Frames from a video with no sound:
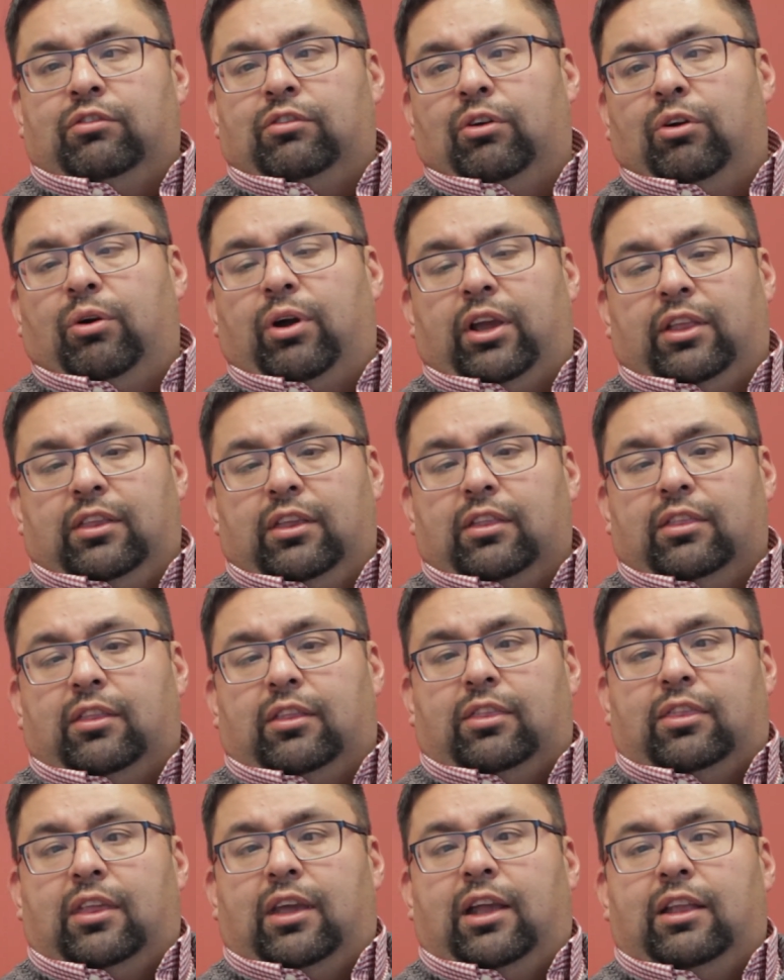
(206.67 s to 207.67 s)
So I think
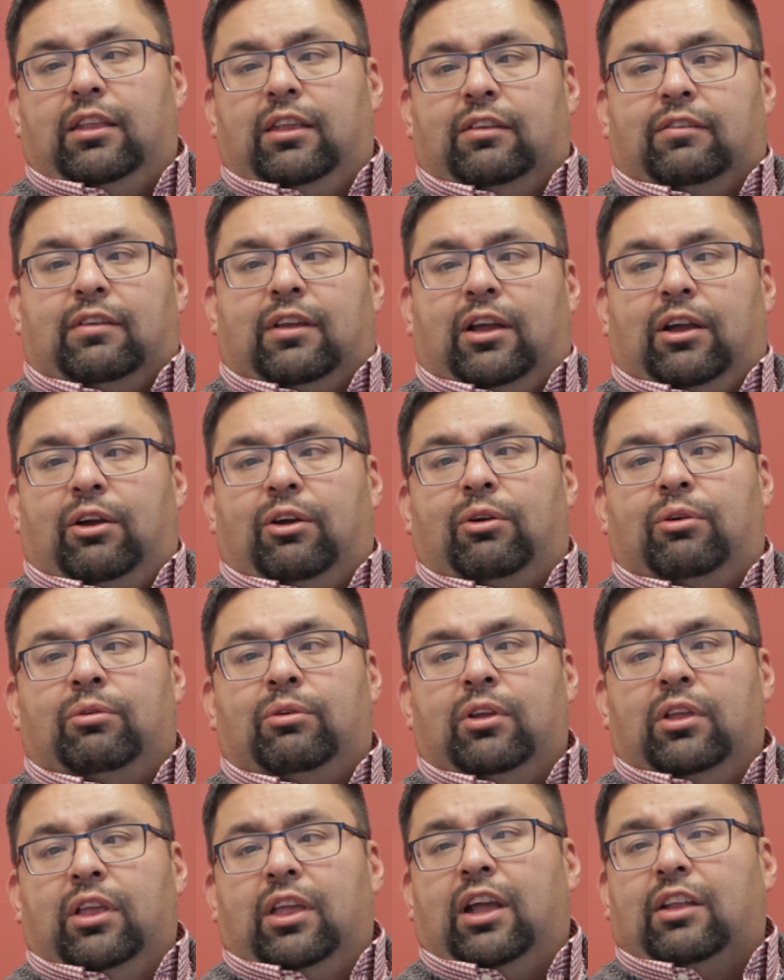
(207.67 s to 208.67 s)

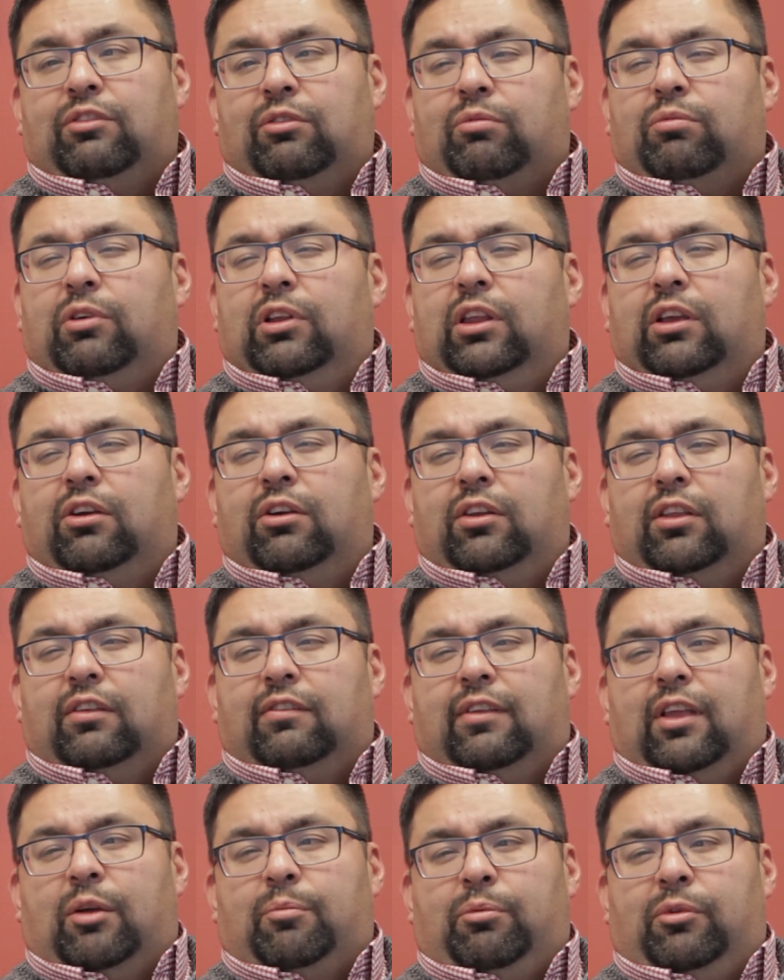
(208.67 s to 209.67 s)
that's a really good
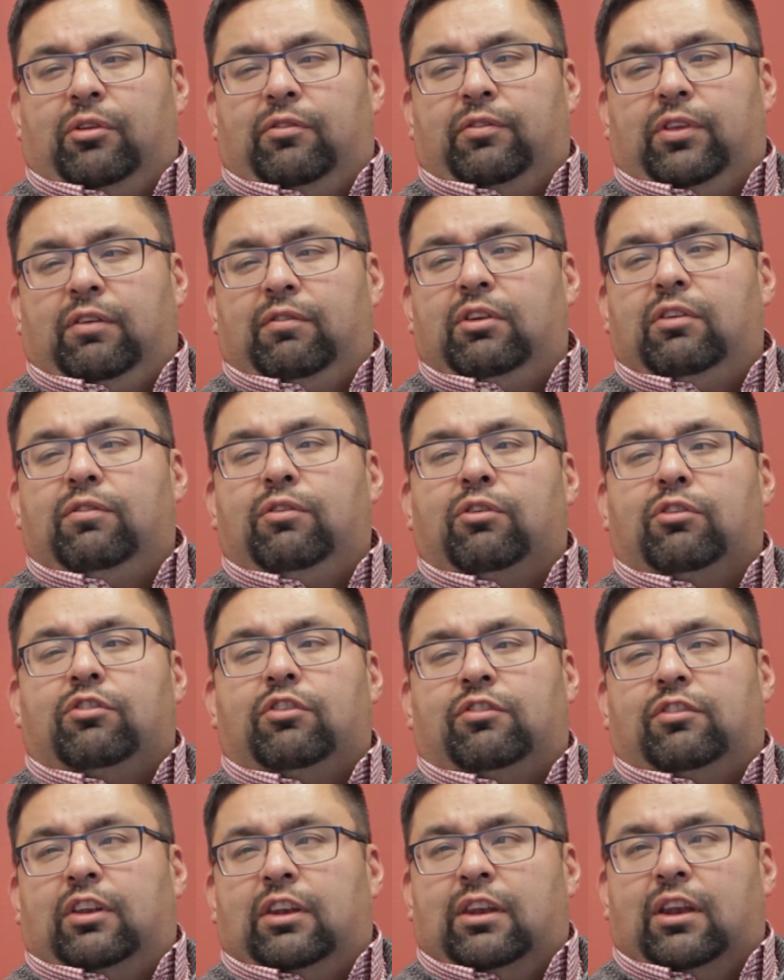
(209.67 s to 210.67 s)
example of, even if you're
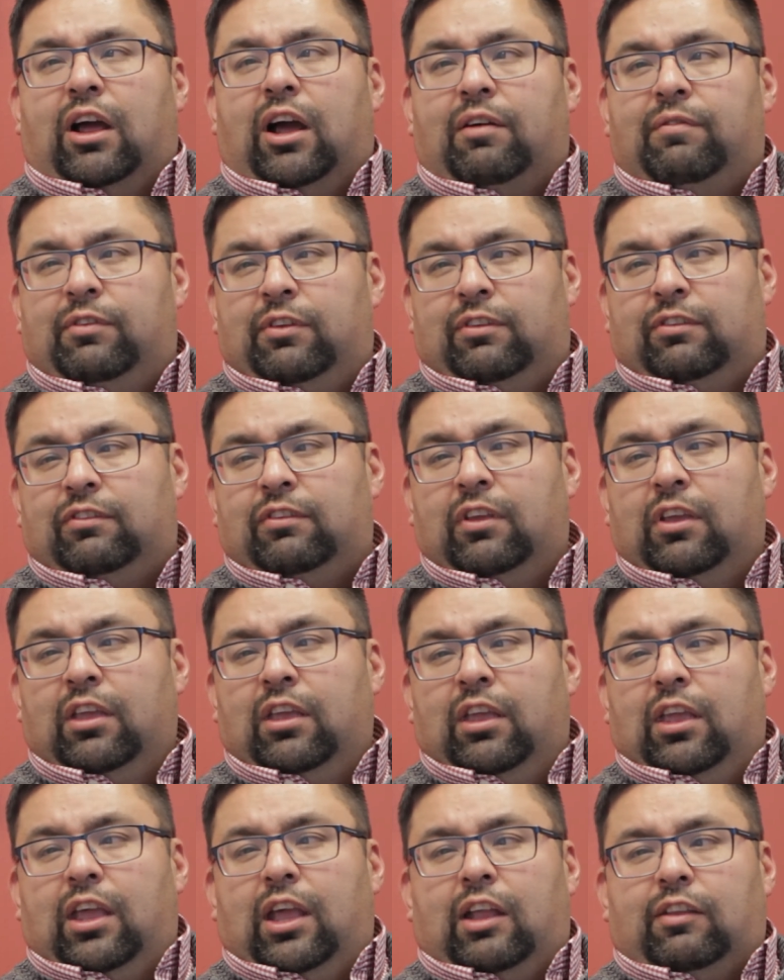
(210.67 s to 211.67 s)
just a novice
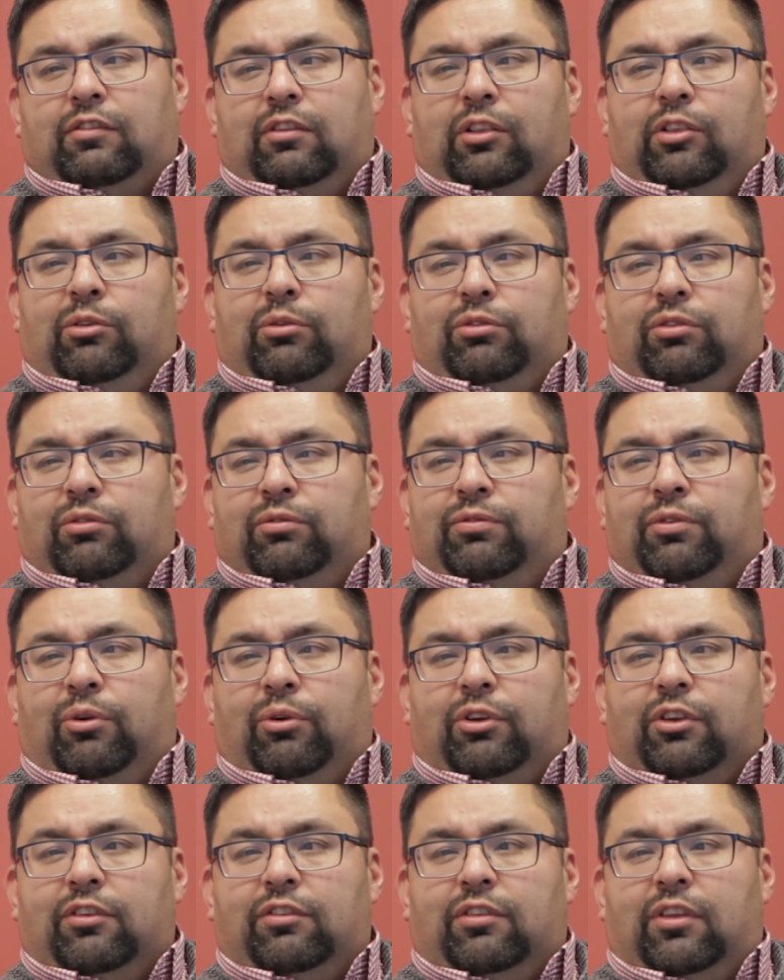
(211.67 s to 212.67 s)
at solution
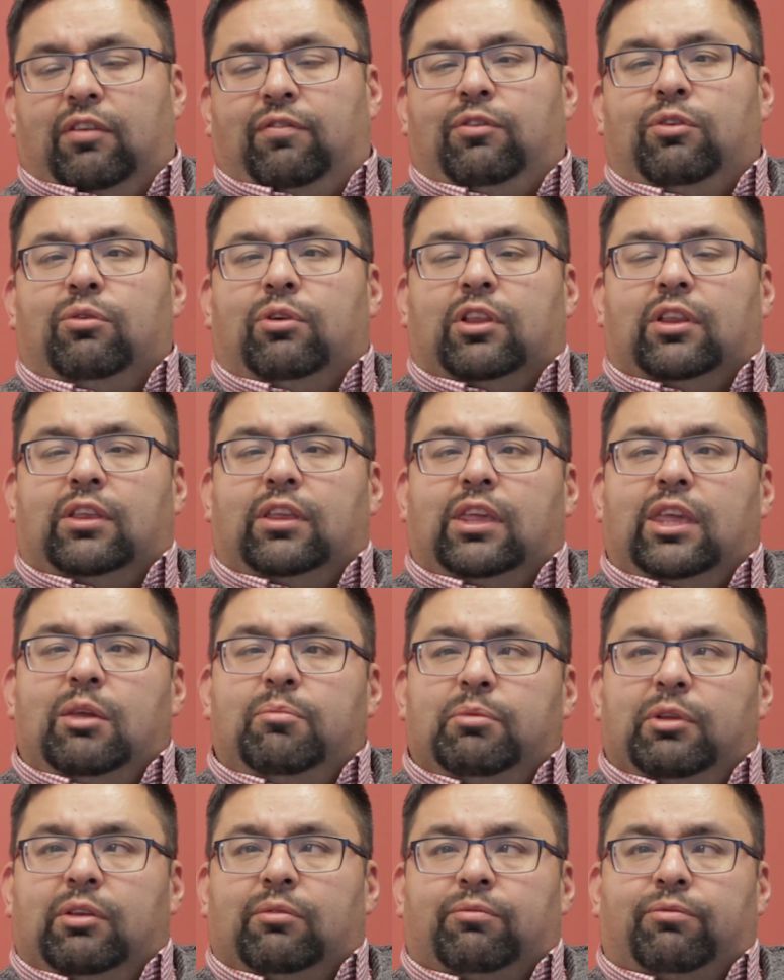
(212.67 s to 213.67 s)
focused, if you can
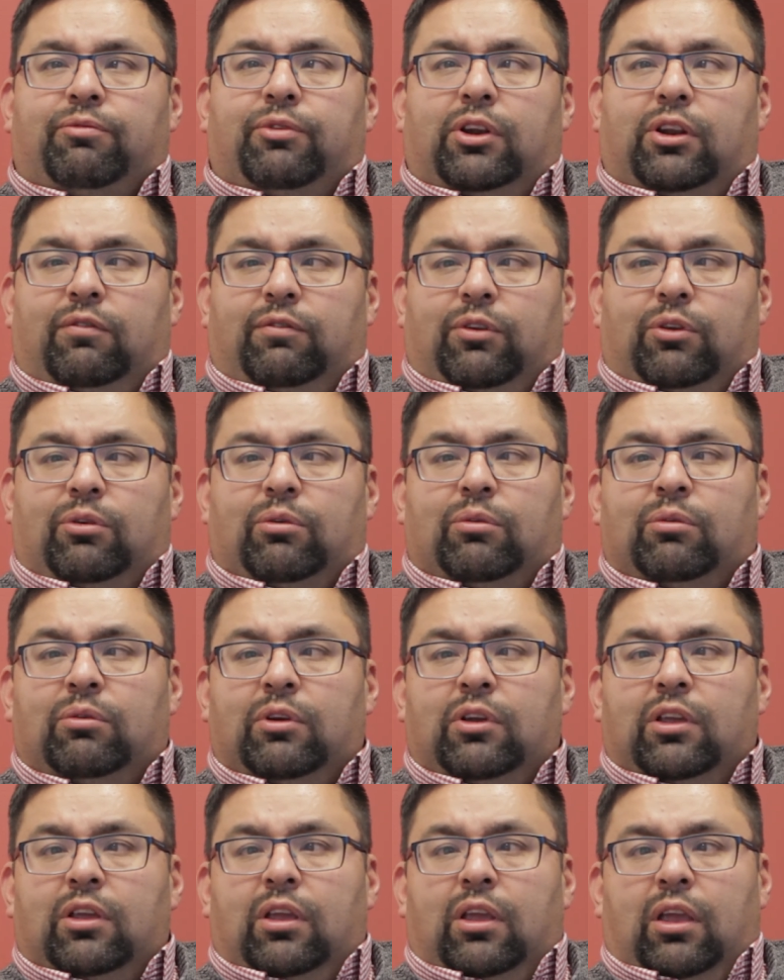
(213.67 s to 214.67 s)
keep it in front of you,
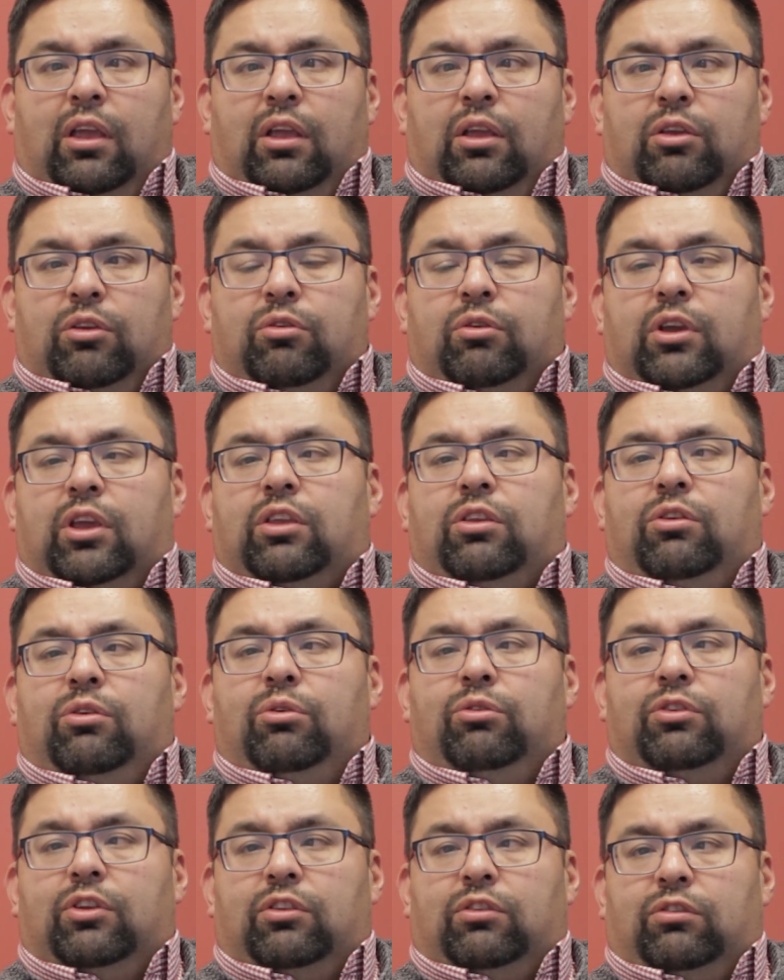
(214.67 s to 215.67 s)
you can
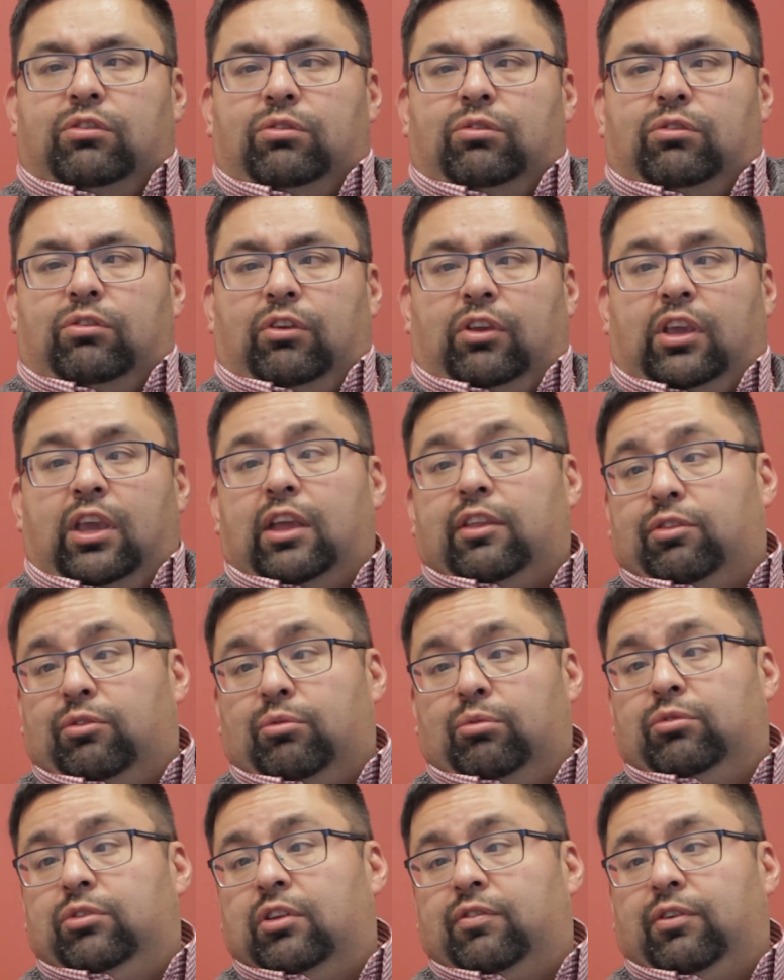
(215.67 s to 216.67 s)
use it to get
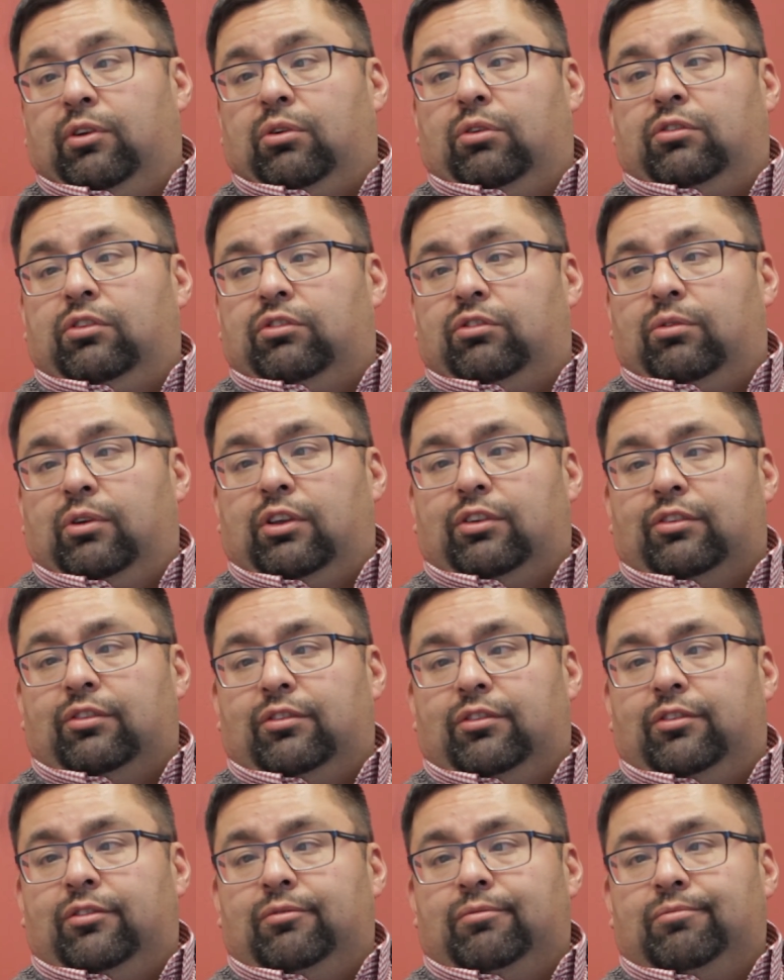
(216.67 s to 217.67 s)
through difficult
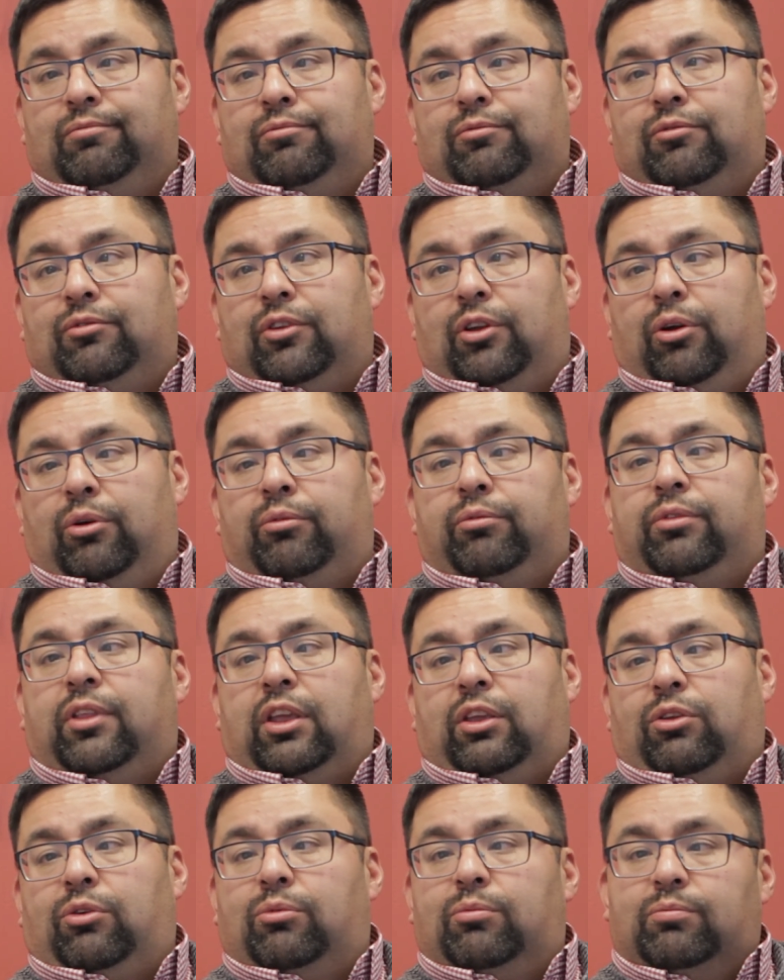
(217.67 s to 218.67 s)
situations. So
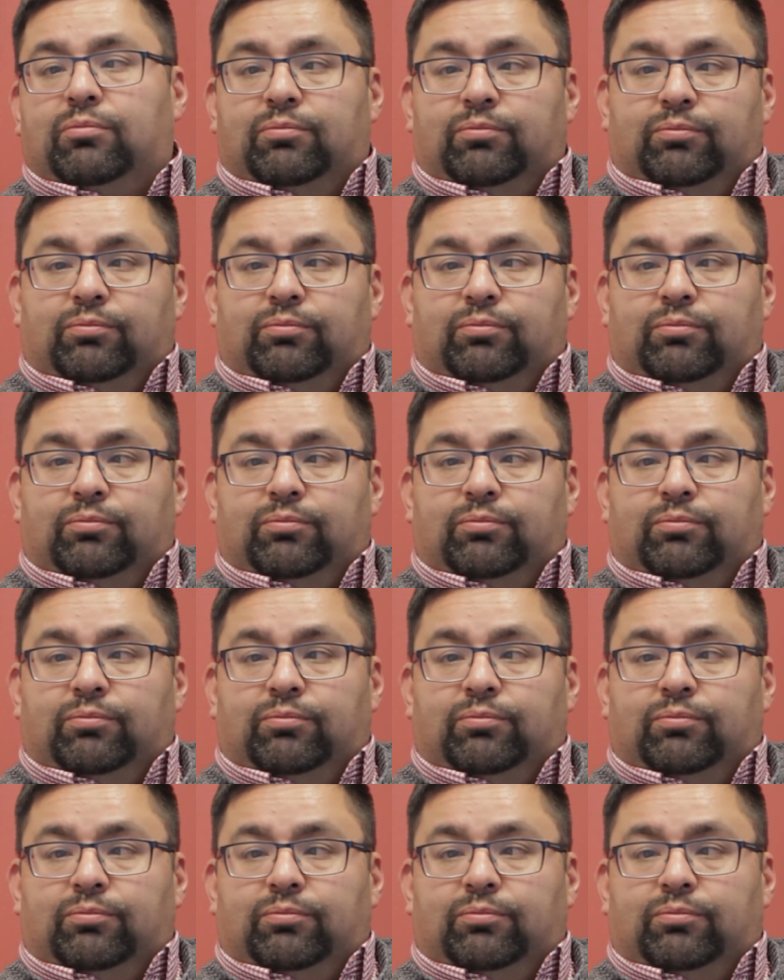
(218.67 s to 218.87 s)
thank you.